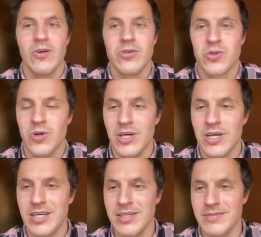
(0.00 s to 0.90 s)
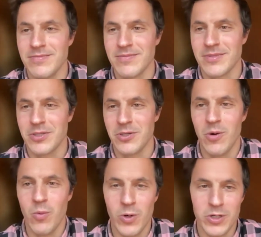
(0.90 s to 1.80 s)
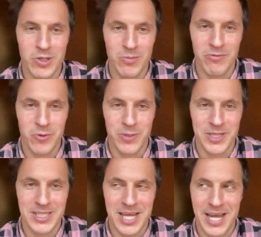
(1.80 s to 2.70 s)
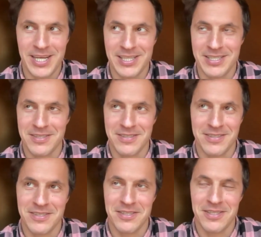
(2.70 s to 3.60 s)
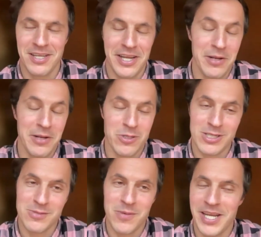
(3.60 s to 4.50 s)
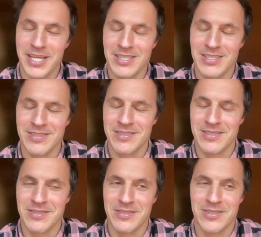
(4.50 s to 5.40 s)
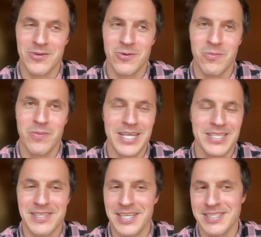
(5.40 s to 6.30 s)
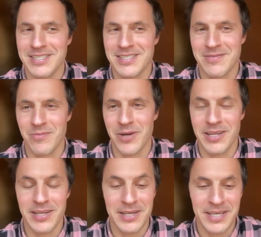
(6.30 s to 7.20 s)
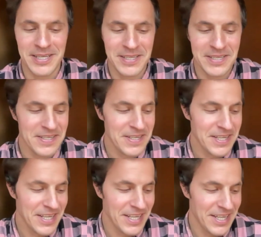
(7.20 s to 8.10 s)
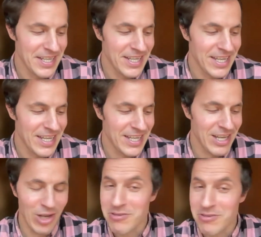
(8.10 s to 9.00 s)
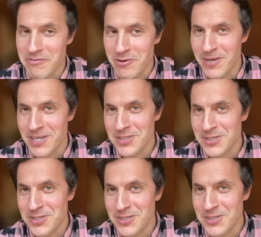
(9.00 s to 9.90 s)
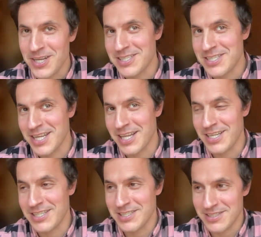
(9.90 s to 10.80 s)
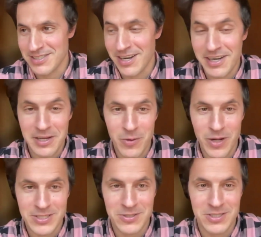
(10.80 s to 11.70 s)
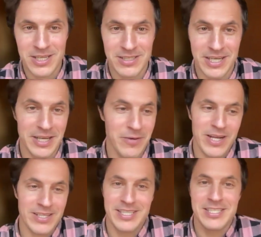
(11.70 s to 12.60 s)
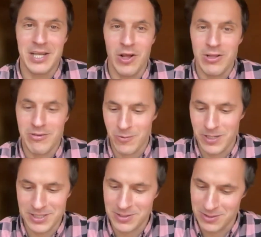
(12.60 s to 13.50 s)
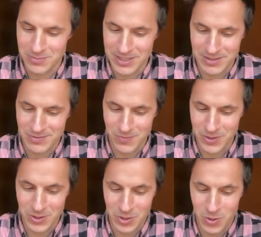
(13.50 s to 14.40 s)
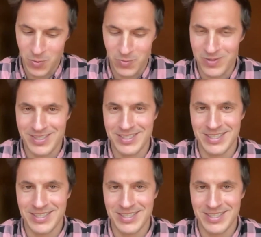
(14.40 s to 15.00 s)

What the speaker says: also a workshop of human design, and the lady was explaining so much things brilliantly, a lot of information, and then she said like, is there any questions? And it's like, well, there's a lot of questions, but we don't know